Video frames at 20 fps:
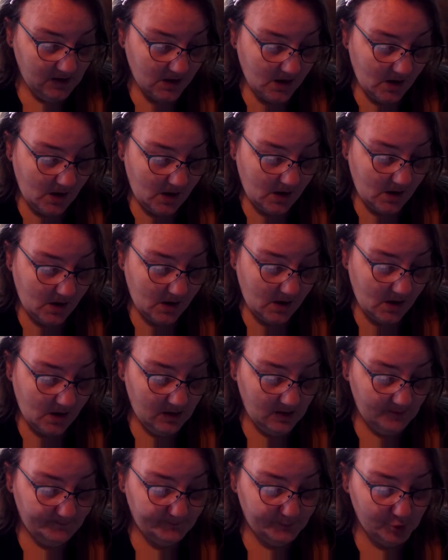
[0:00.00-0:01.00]

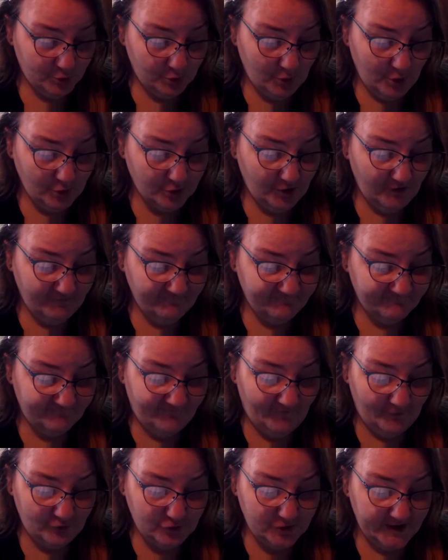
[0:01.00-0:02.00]
Barocco
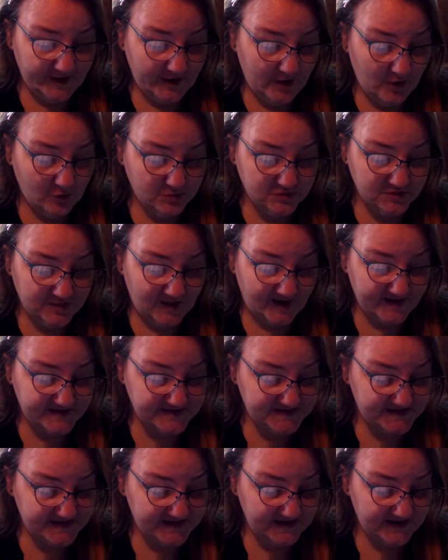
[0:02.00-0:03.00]
folio light
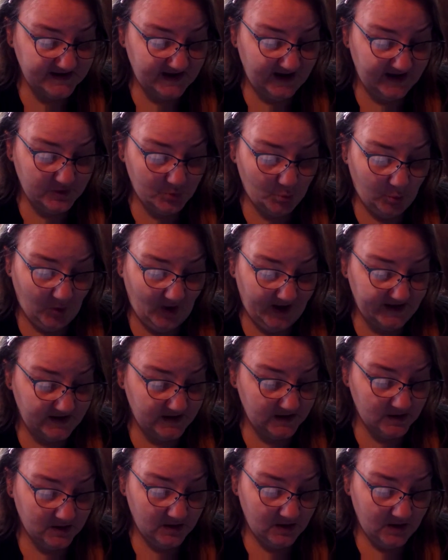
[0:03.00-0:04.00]
DK weight.
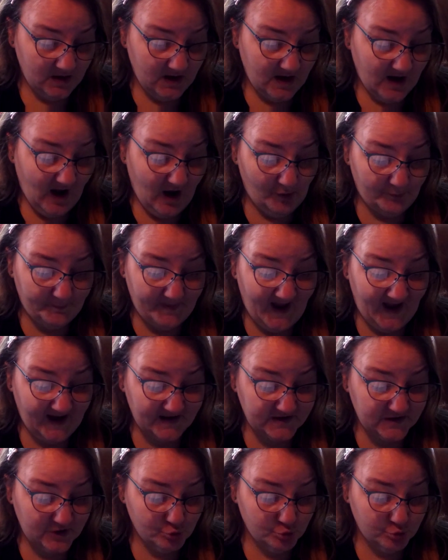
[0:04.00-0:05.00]

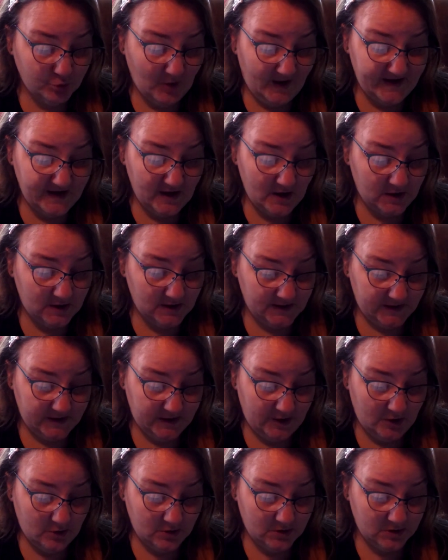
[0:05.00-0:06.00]
Alpaca rayon
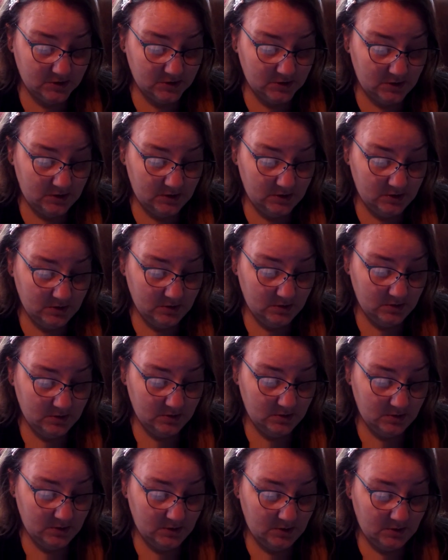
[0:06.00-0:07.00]
yarn.
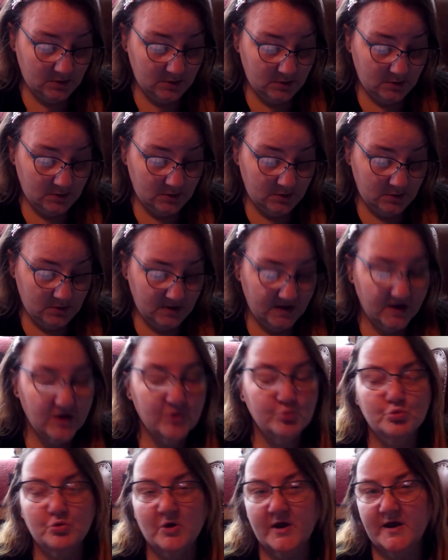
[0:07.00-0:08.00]

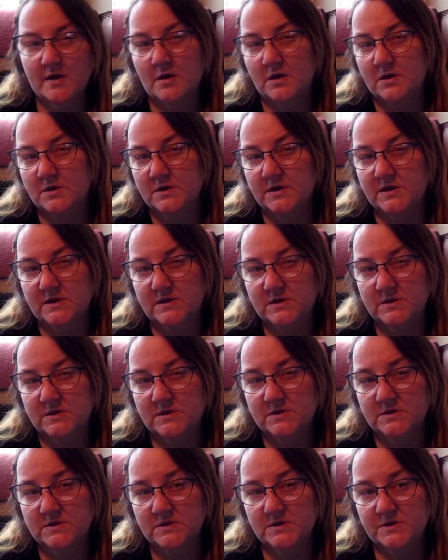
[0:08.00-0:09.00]
And rayon
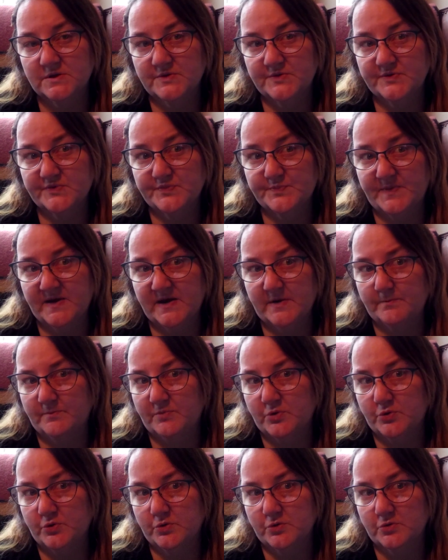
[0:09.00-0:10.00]
is
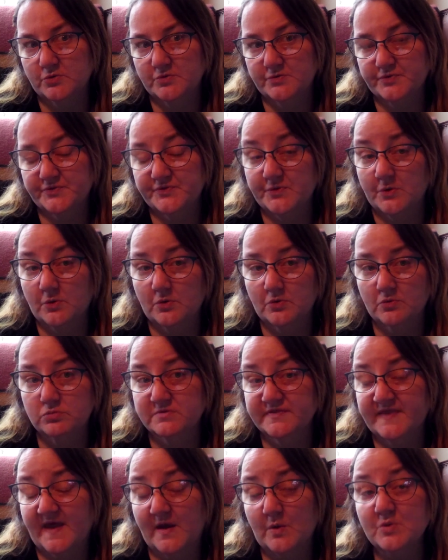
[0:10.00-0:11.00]
bamboo, so
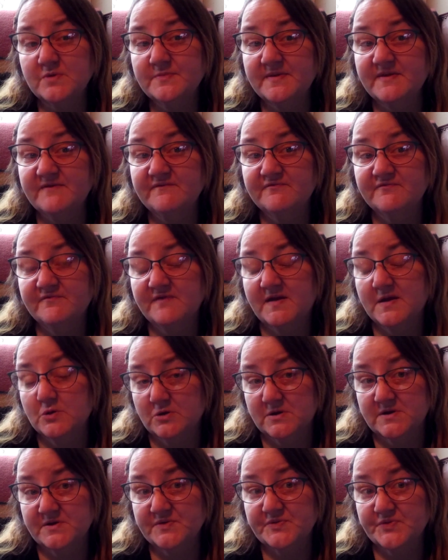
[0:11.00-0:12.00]
that would be
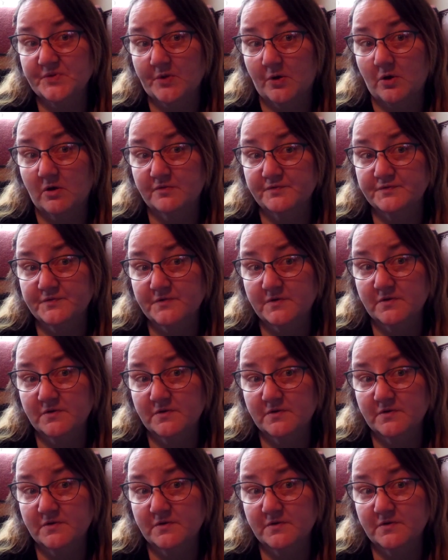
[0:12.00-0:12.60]
very soft.